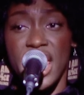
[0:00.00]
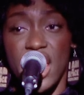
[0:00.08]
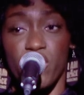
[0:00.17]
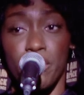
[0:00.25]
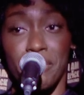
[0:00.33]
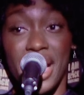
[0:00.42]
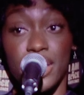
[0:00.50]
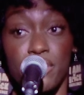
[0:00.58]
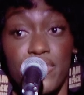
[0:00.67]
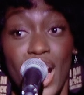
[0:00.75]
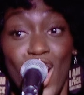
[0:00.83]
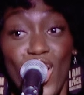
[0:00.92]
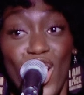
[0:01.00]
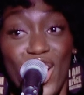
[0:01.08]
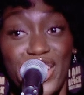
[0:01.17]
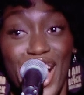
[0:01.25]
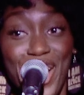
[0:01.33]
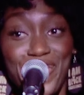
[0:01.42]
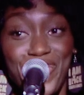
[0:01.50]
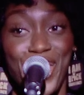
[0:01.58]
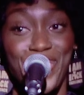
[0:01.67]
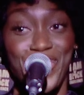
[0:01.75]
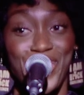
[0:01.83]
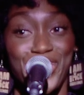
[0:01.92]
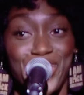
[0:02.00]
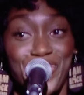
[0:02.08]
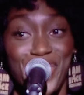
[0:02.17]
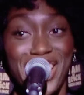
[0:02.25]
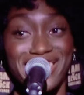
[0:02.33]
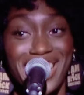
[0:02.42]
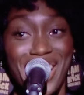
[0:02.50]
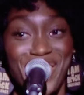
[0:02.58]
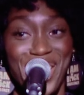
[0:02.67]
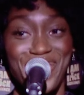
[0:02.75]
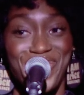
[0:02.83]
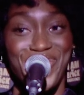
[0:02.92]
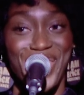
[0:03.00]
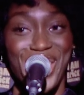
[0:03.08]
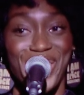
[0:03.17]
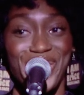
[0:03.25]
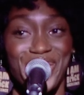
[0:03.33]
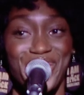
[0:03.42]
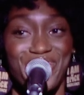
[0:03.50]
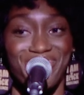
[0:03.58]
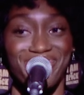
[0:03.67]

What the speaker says: It reminds me of how hard I fell for you. It was the first time I fell,